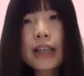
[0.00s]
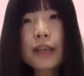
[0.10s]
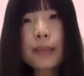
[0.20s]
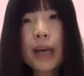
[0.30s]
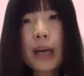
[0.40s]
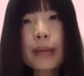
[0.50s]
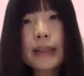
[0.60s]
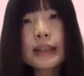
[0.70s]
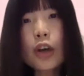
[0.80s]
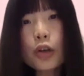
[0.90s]
problem,
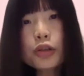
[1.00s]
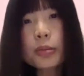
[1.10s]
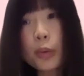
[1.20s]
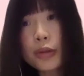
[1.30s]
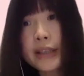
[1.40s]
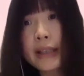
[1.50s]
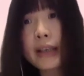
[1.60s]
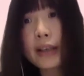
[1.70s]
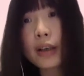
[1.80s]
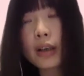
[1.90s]
it's also
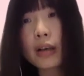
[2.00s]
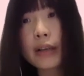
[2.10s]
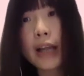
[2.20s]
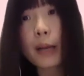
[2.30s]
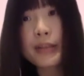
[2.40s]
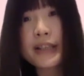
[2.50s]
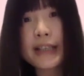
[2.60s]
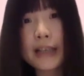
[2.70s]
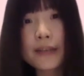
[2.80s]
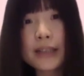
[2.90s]

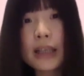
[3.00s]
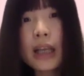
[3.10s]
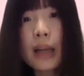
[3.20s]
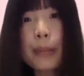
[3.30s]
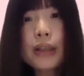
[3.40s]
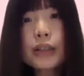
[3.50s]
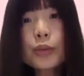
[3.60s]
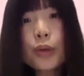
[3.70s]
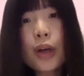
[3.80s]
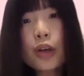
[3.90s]
multi-objectives, because
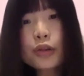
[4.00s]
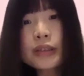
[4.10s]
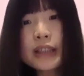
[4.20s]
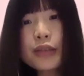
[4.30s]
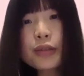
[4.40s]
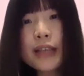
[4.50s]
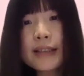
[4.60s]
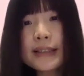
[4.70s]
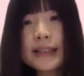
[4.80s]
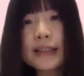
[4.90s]
we also need to
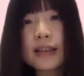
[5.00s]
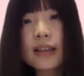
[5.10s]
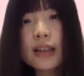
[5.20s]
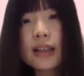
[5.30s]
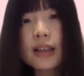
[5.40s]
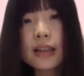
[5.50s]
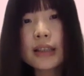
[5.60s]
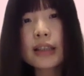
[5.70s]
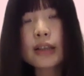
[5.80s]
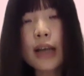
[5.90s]
consider
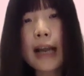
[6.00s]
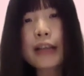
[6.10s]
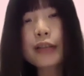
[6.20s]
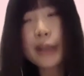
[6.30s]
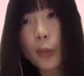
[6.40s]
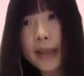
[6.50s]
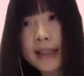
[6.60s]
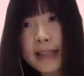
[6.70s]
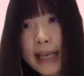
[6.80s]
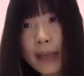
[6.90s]
the idling
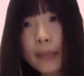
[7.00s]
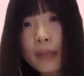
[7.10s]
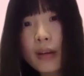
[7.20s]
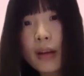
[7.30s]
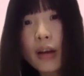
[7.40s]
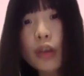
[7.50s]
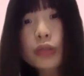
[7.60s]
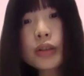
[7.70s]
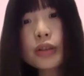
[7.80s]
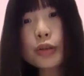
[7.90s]
waiting time, also
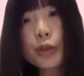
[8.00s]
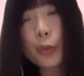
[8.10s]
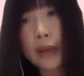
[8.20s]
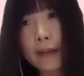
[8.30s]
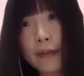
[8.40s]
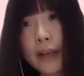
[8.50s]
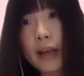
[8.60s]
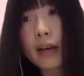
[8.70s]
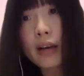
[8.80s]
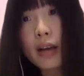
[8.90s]
the social welfare,
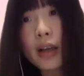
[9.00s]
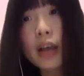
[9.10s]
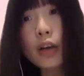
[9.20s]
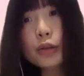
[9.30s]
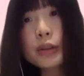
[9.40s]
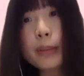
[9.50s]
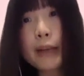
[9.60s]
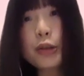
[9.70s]
and also the matching